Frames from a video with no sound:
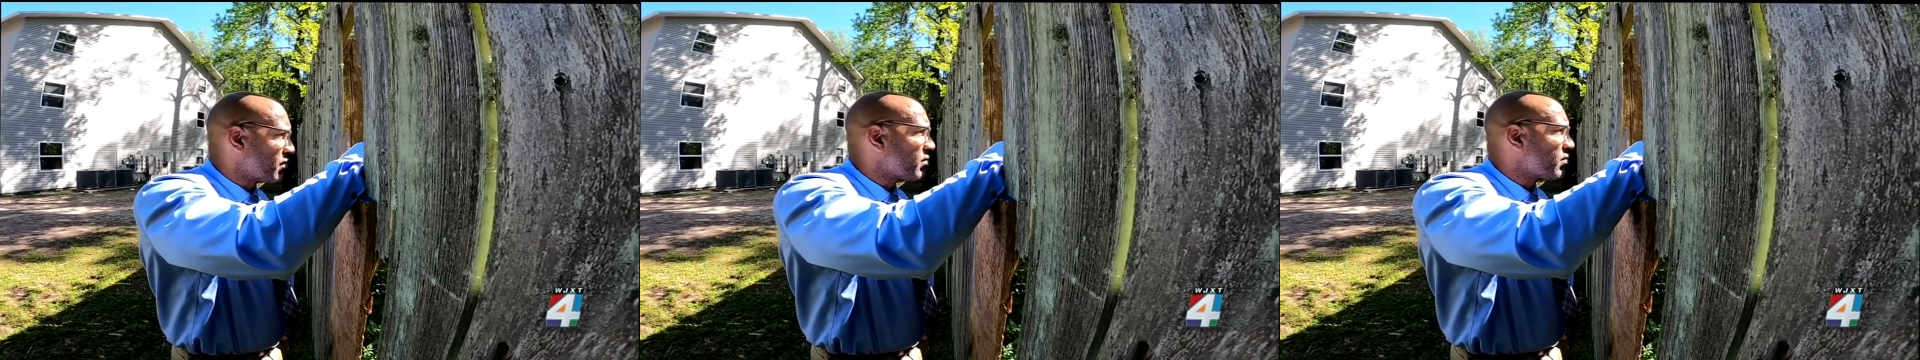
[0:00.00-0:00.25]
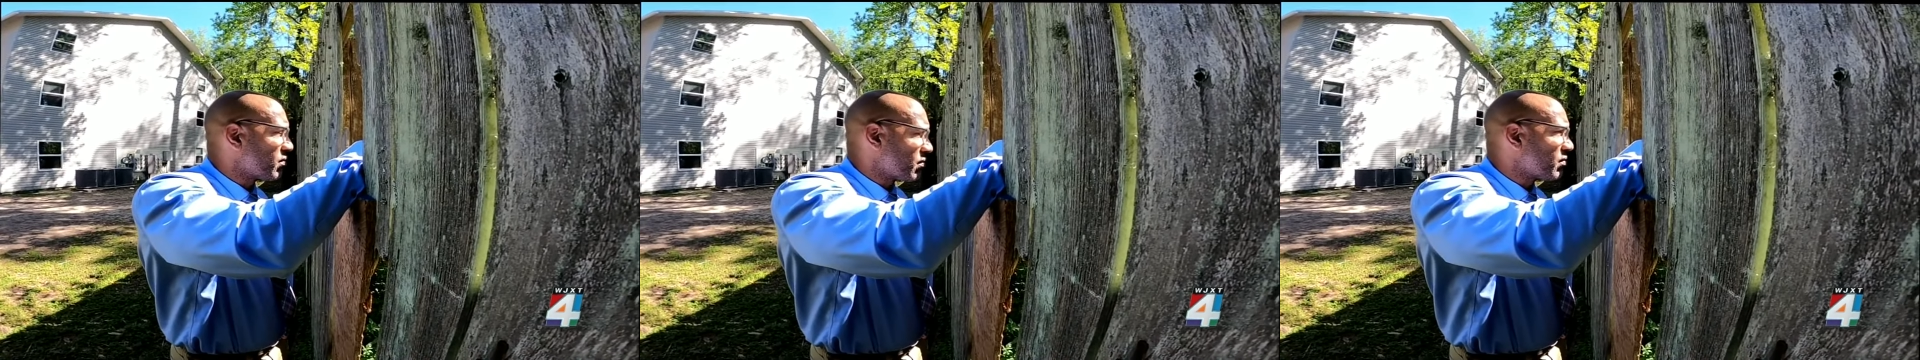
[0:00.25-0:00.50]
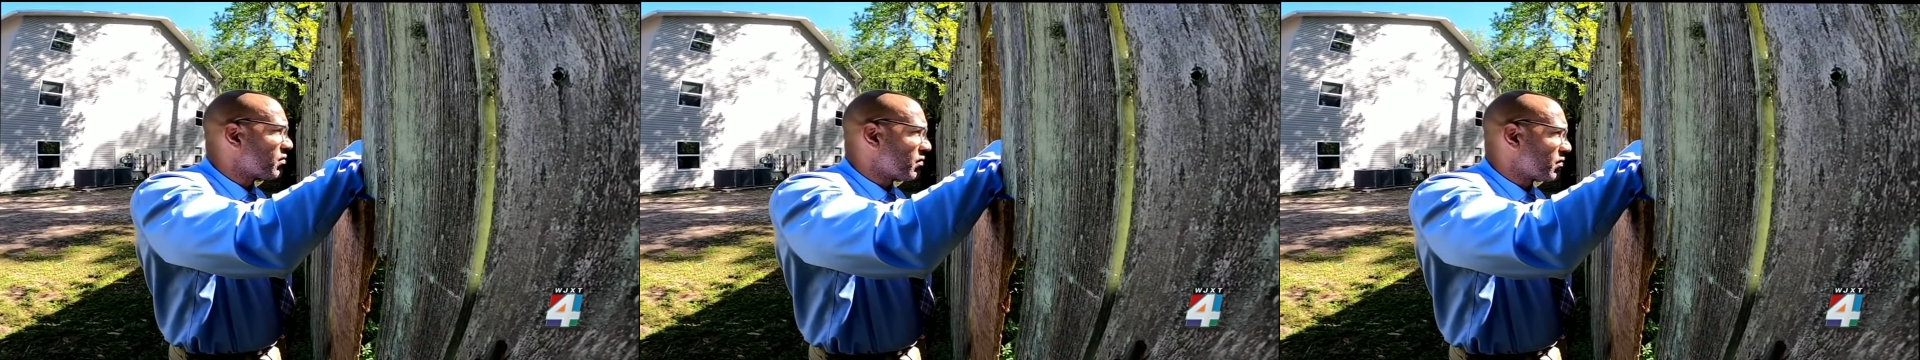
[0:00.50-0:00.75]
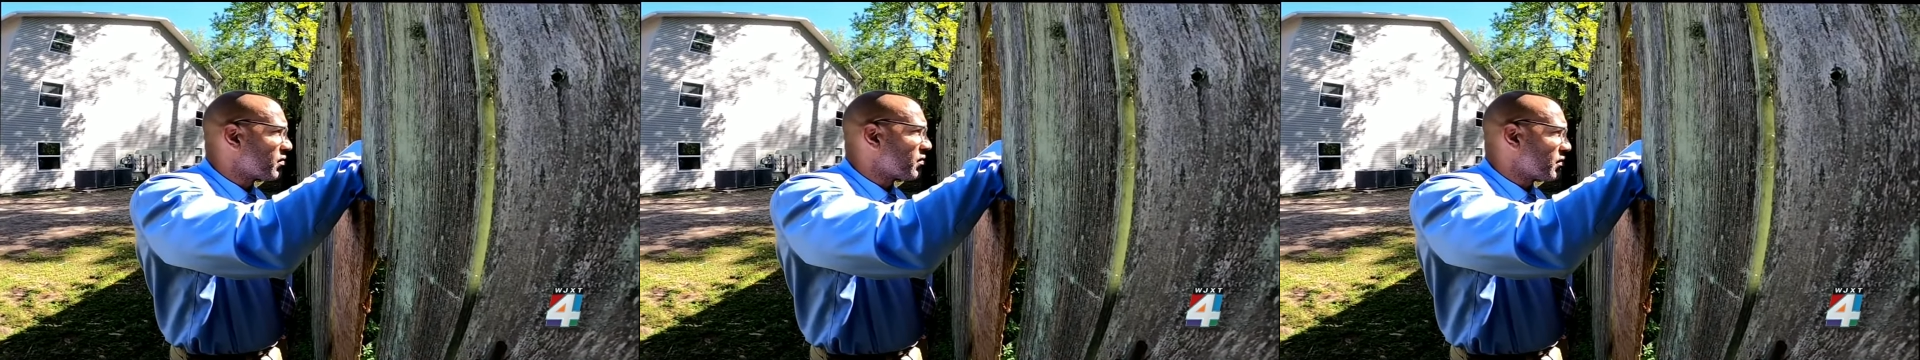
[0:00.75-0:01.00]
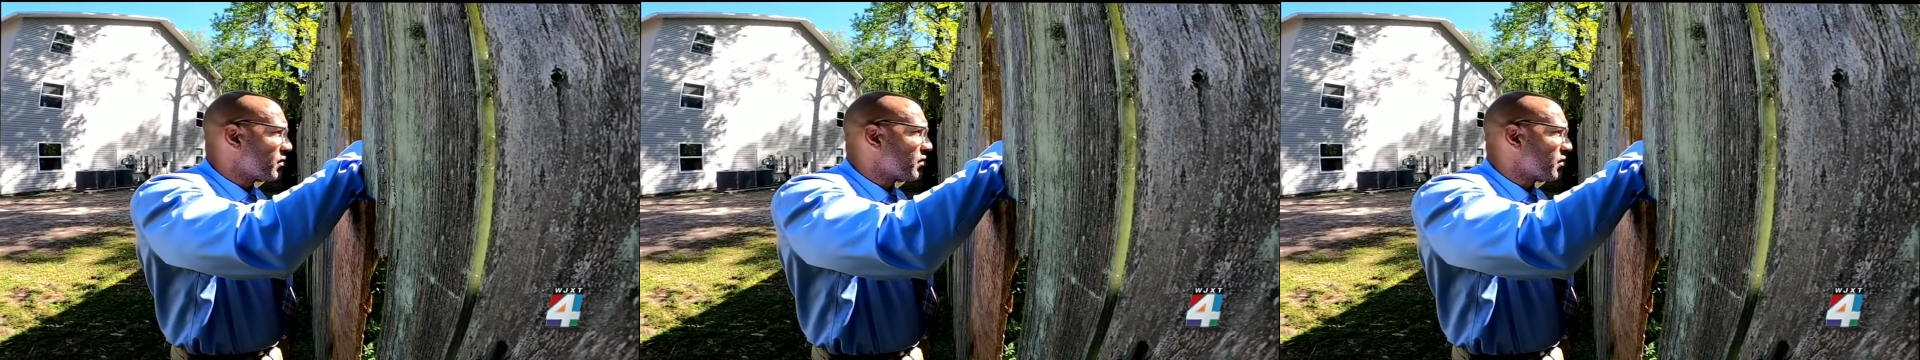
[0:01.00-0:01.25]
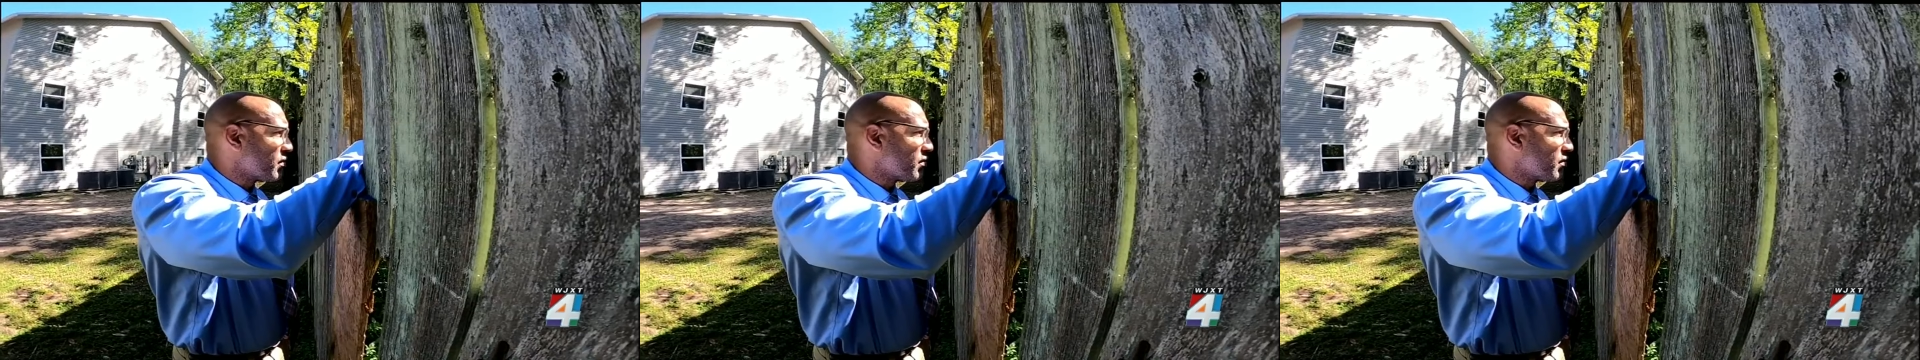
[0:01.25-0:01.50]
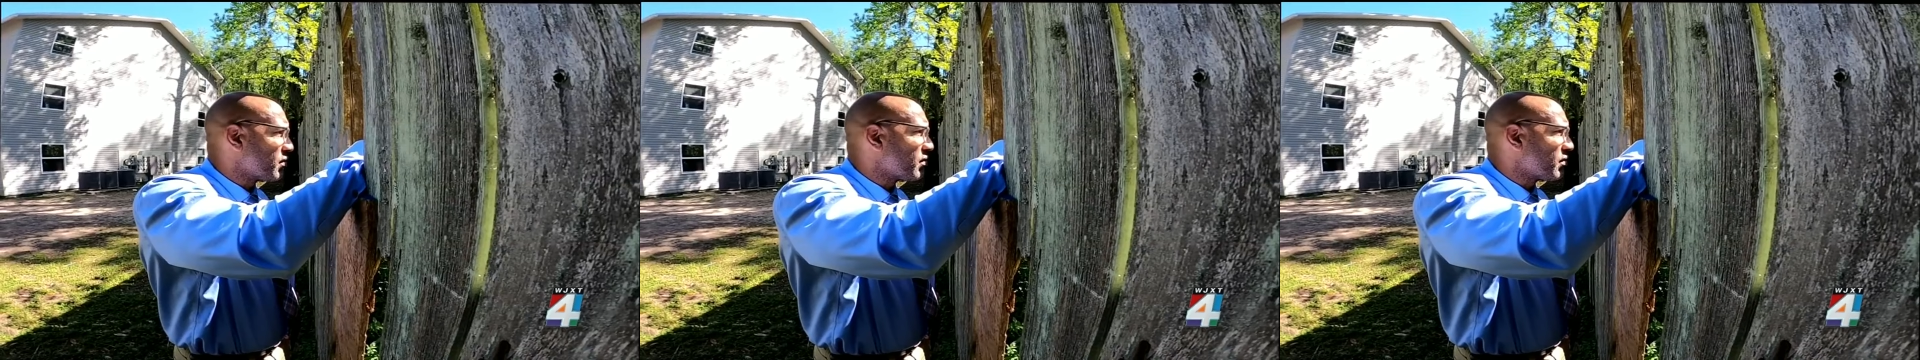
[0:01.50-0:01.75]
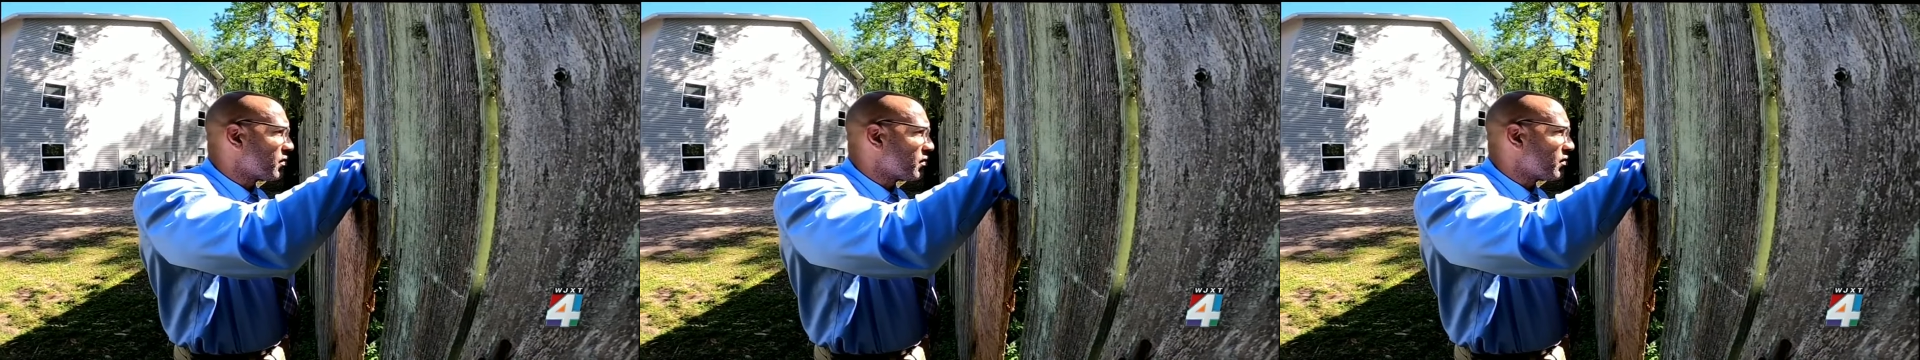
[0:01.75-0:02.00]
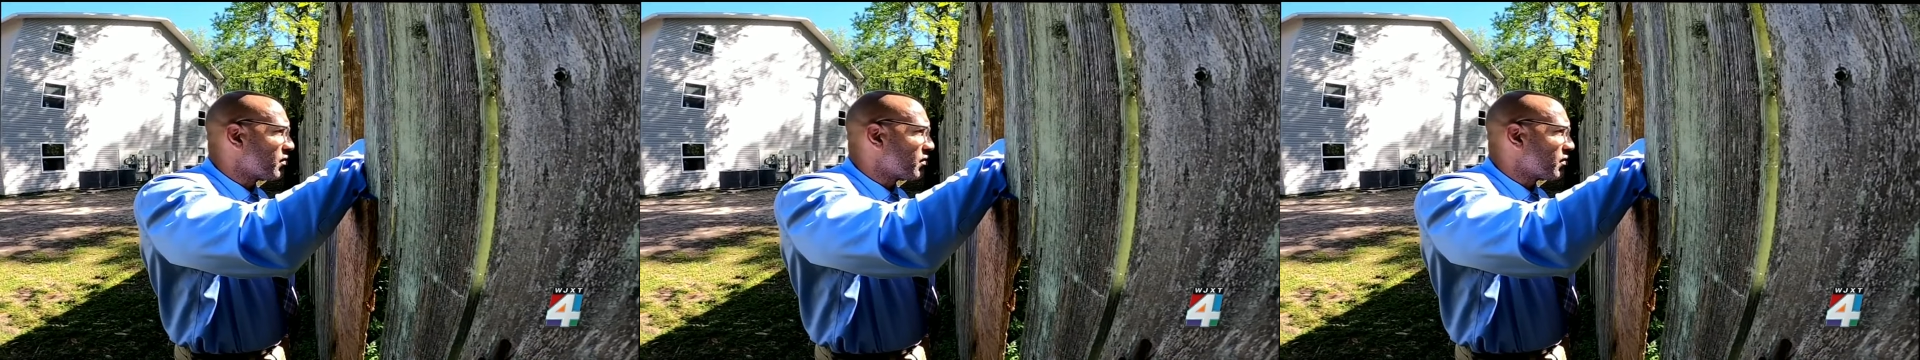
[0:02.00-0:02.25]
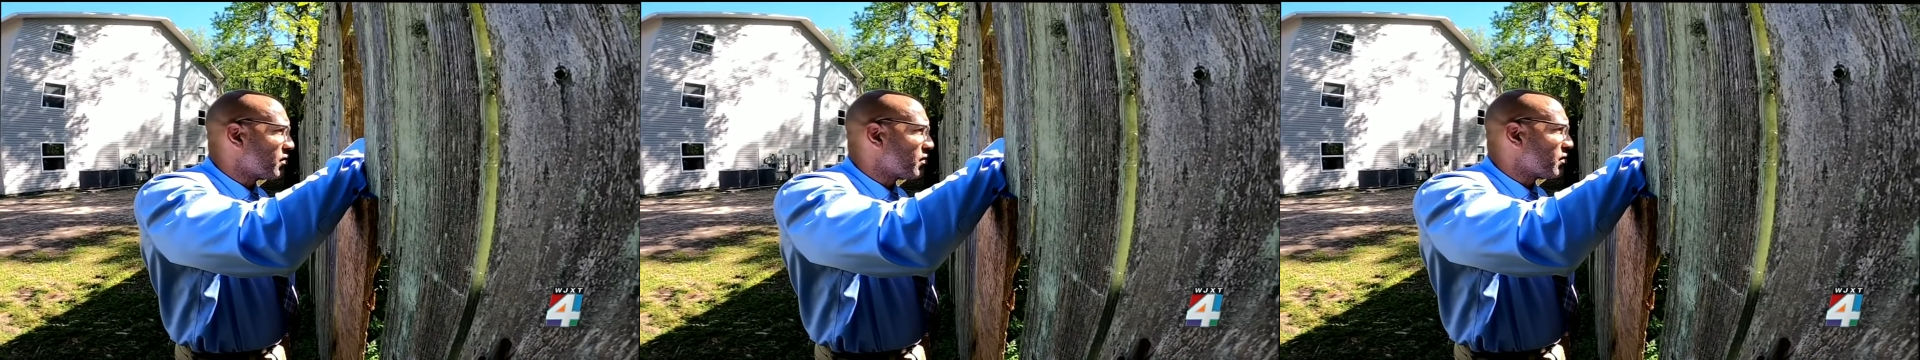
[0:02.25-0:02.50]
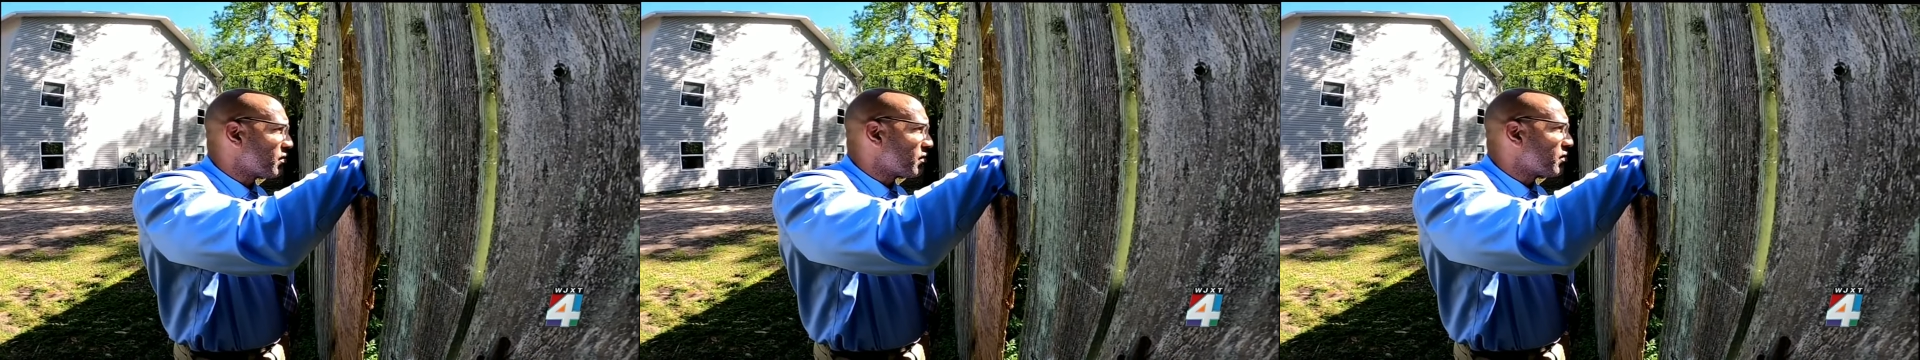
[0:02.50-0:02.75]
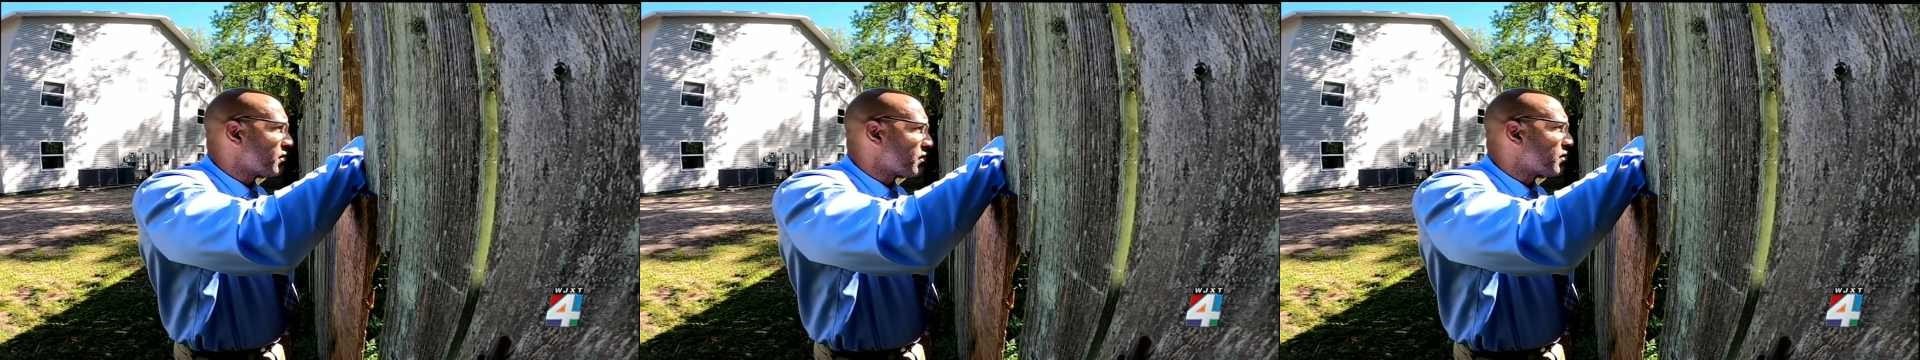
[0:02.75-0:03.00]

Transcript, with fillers: You know, just they're not gonna be able to just hang out no more.